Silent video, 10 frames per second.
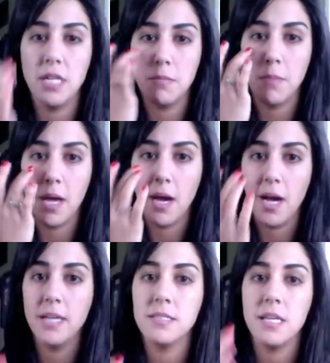my
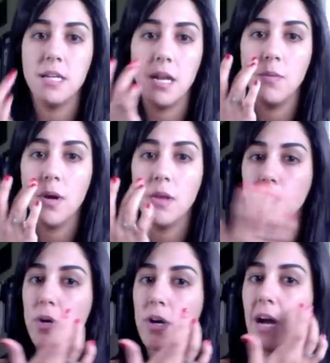eyes and anywhere
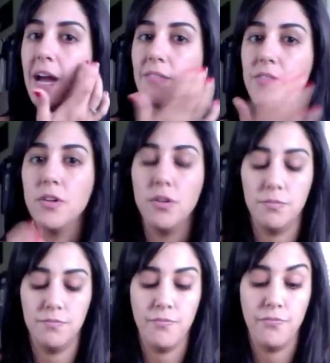where I have little
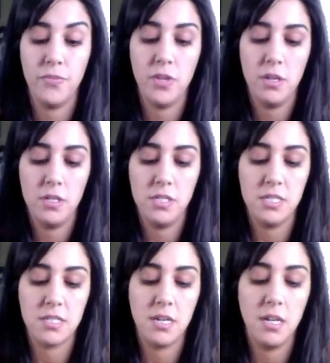
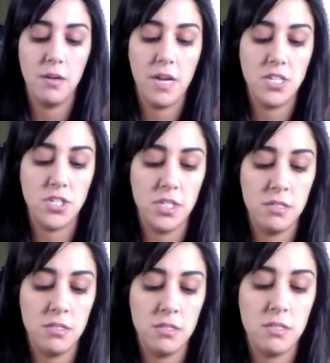
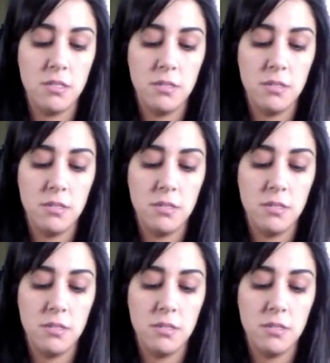discolorations.